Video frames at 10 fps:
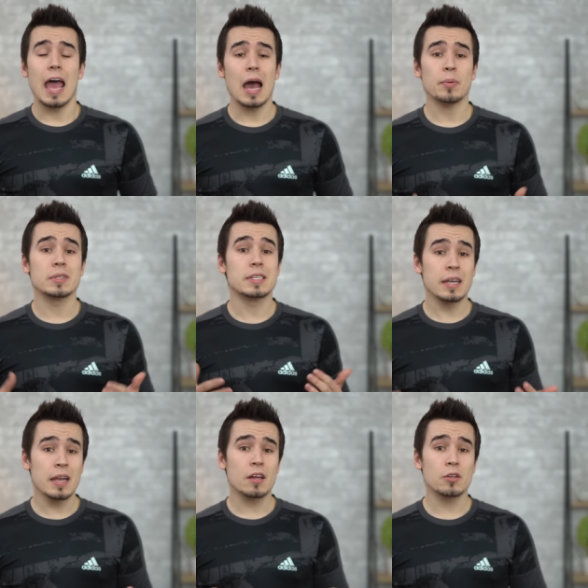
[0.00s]
Apple
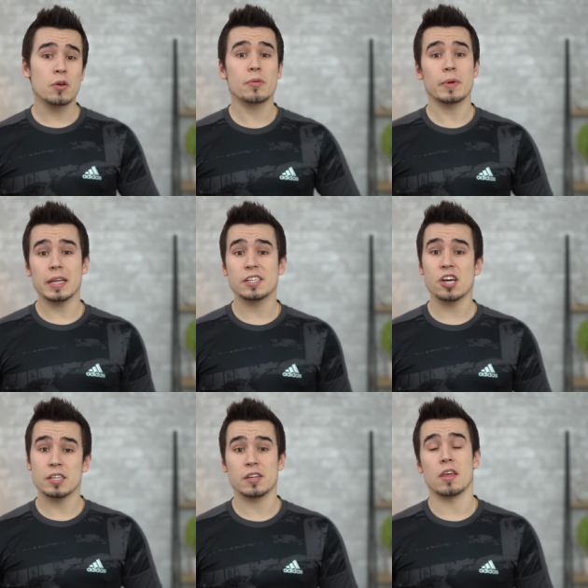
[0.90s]
didn't include 3D
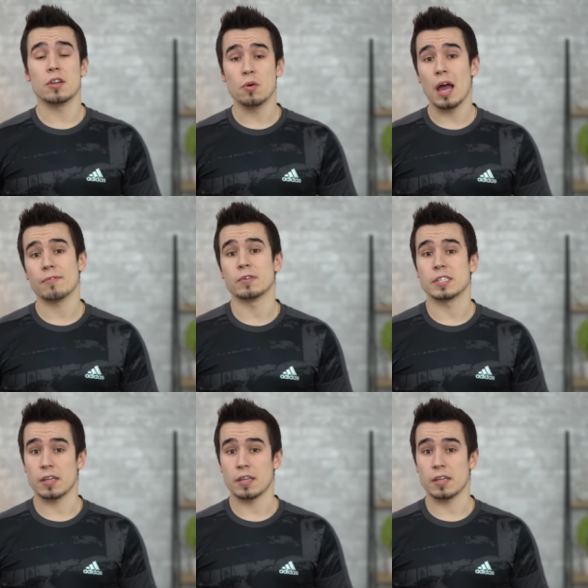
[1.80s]
Touch in the new iPhone